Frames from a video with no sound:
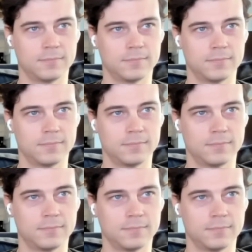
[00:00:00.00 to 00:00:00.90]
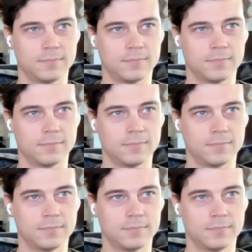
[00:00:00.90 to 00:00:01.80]

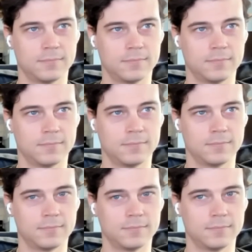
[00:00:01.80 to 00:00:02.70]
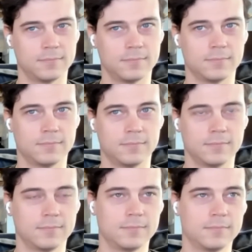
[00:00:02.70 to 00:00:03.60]

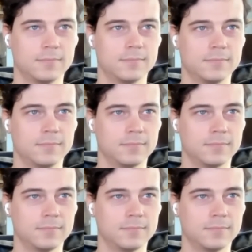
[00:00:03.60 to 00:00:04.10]
(silent)